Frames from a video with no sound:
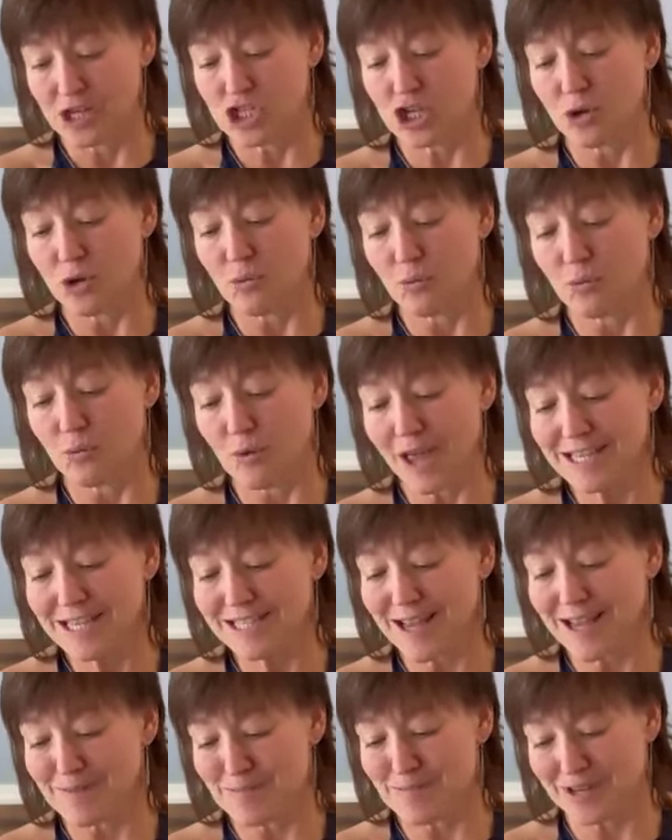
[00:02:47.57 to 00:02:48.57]
She
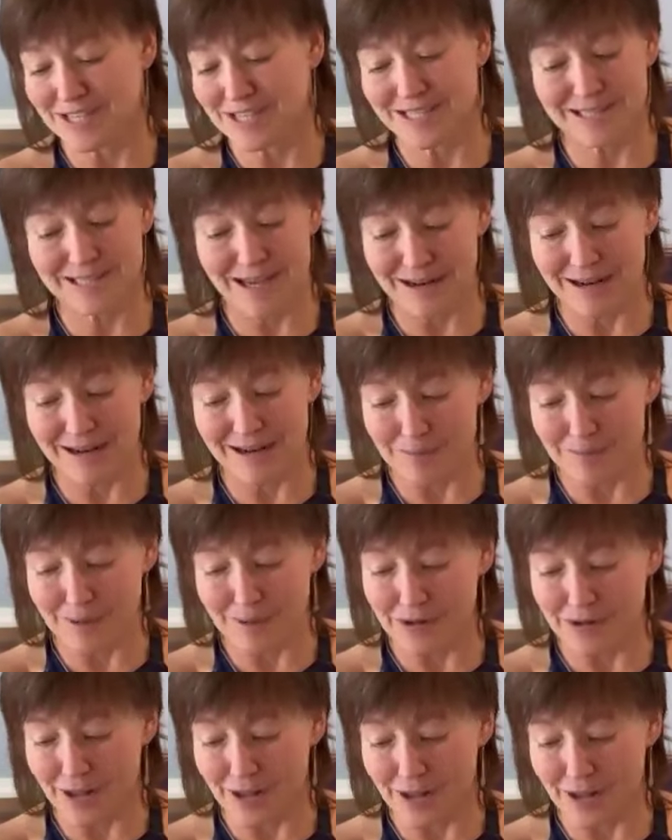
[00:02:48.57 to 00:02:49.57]
wakes up excited
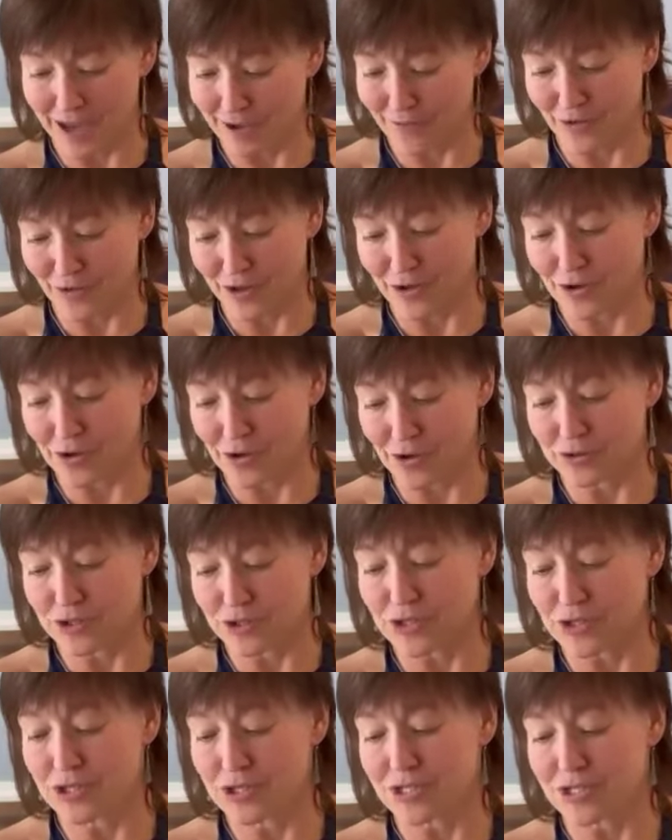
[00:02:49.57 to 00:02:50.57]
about life and
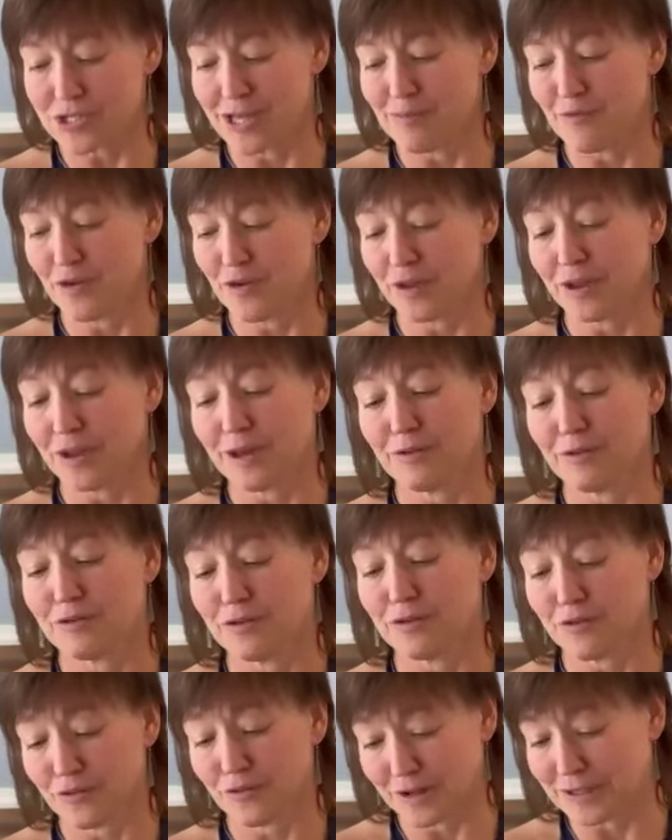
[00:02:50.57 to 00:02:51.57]
goes to sleep feeling
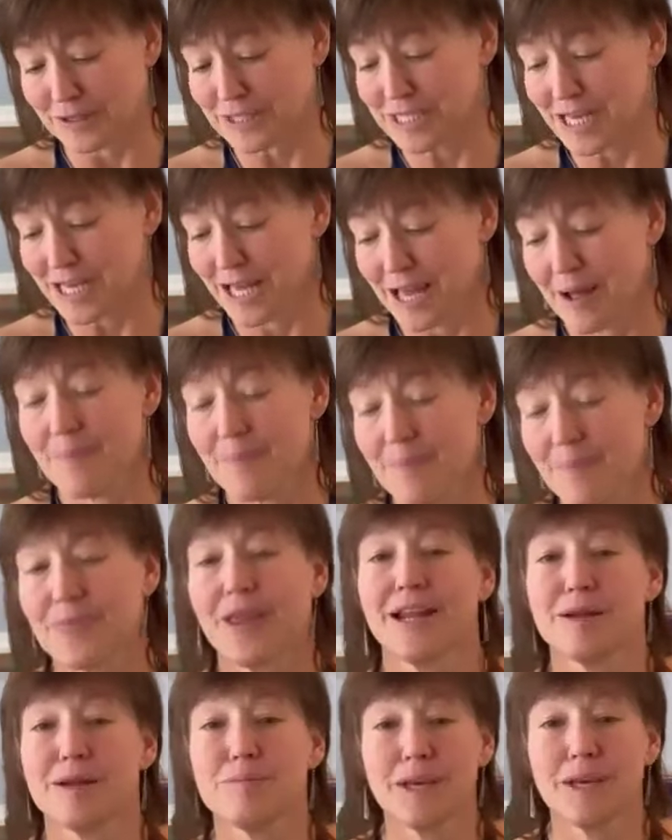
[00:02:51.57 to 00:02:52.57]
fulfilled
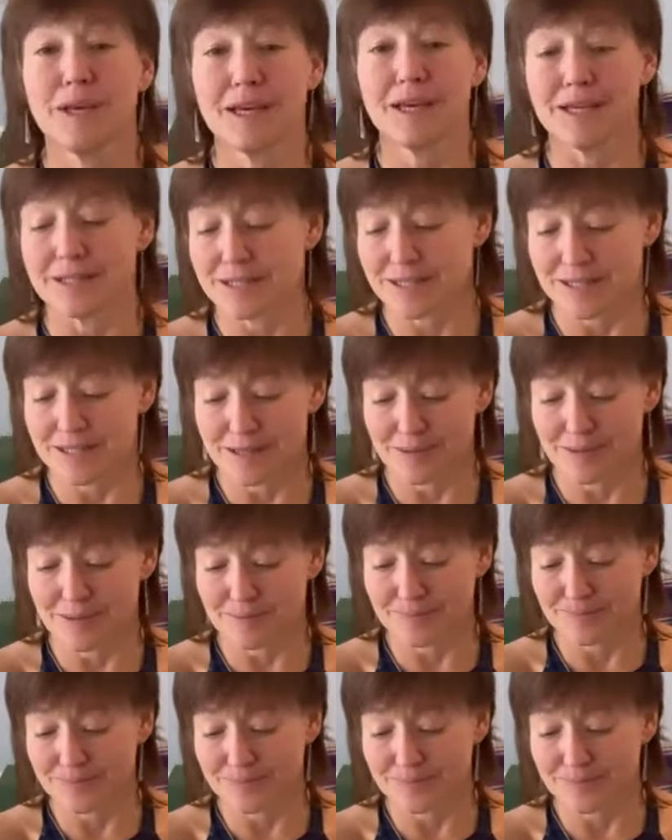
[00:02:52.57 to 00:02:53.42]
and at peace.